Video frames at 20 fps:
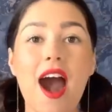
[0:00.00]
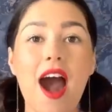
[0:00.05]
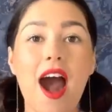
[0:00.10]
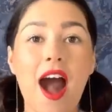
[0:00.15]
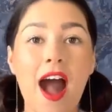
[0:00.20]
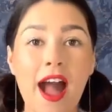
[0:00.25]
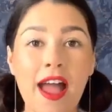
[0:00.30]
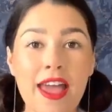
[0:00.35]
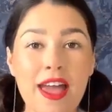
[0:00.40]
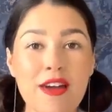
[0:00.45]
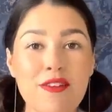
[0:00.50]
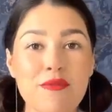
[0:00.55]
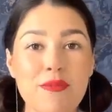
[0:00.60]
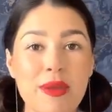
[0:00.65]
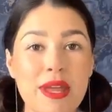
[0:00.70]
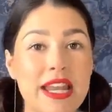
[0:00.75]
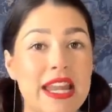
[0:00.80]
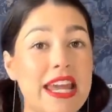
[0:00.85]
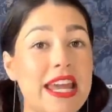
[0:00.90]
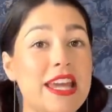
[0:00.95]
I have
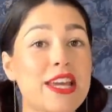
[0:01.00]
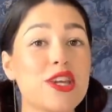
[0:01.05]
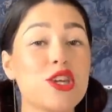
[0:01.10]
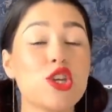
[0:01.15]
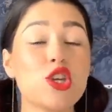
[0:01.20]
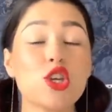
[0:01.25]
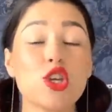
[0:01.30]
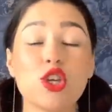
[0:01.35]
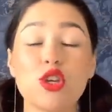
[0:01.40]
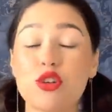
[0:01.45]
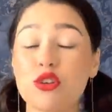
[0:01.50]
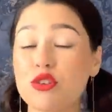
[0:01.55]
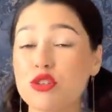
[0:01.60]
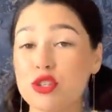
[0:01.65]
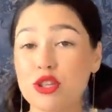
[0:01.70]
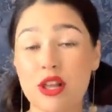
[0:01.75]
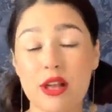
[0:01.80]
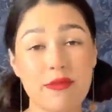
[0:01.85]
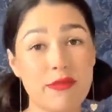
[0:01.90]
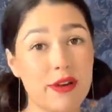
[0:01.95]
been a
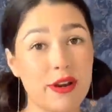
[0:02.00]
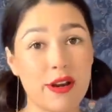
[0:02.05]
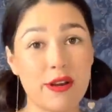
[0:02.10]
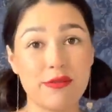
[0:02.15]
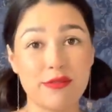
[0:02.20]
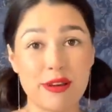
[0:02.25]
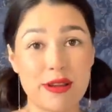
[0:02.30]
huge lover of